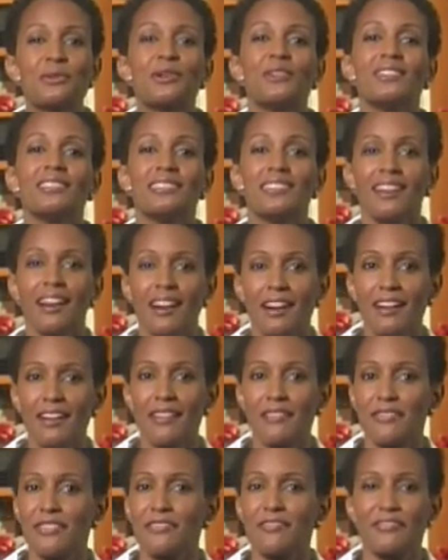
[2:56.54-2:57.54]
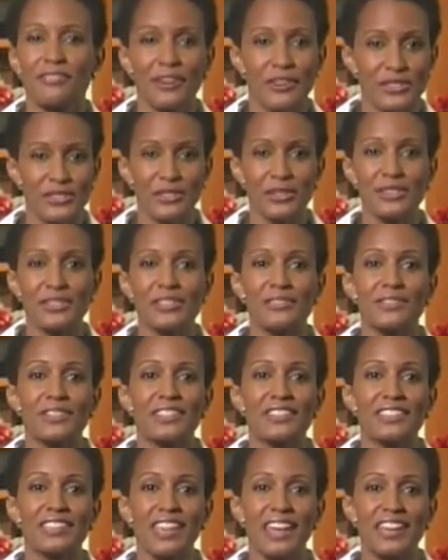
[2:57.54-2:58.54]
will love the versatile
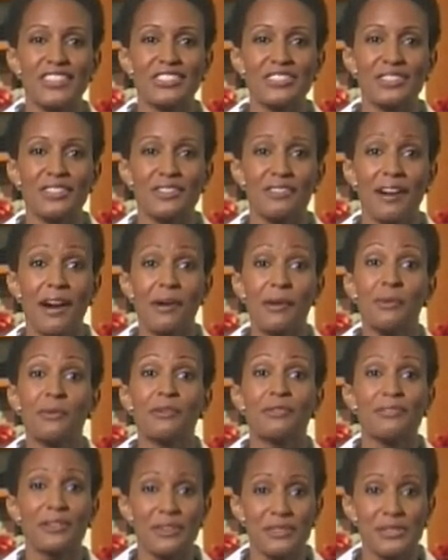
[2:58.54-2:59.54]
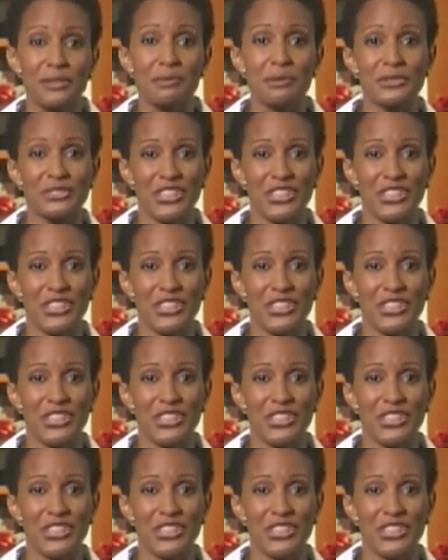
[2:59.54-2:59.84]
sophistication of our reversible